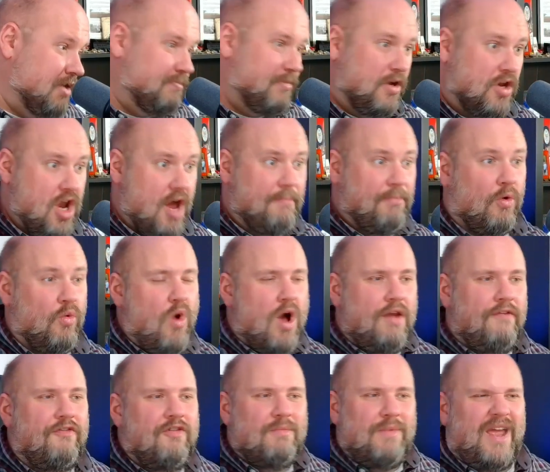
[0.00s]
But number
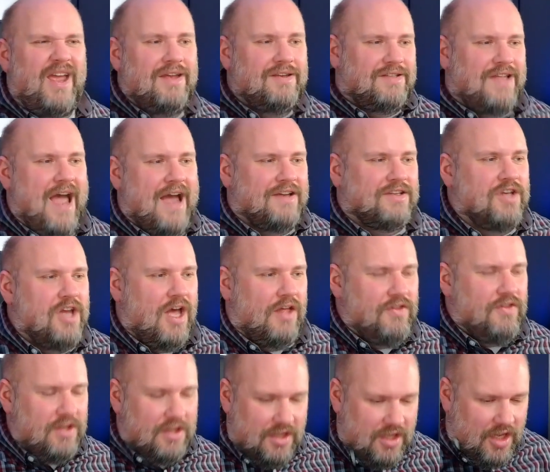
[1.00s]
one for me is
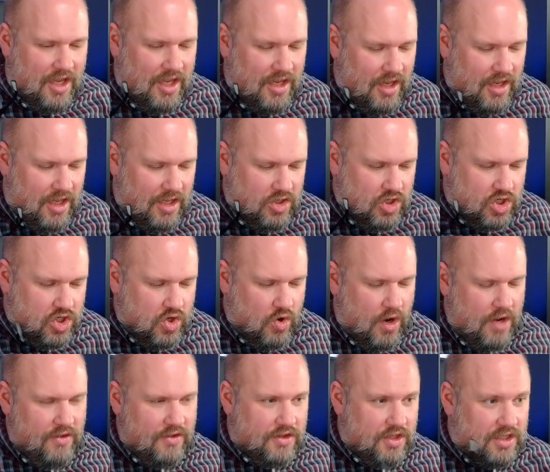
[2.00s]

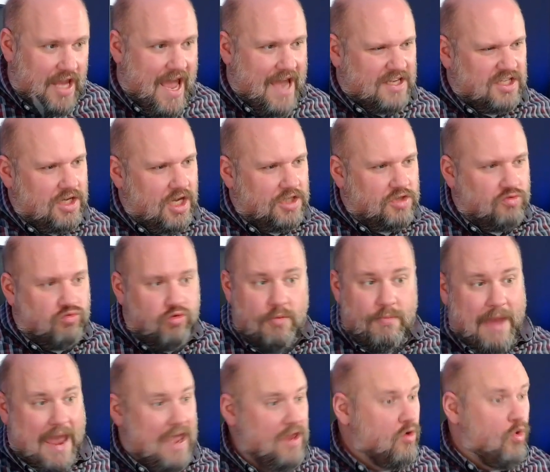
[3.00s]
ensuring that the tax cuts
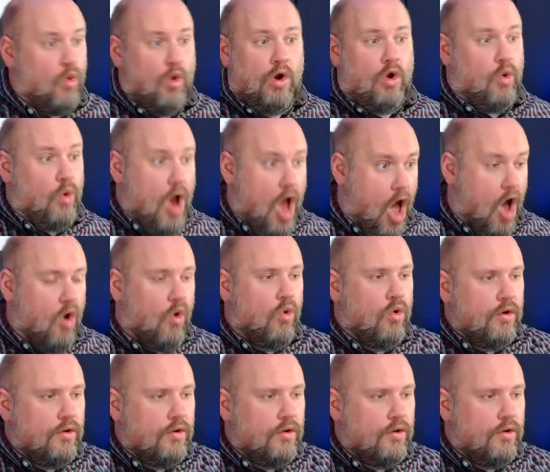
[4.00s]
remain or grow.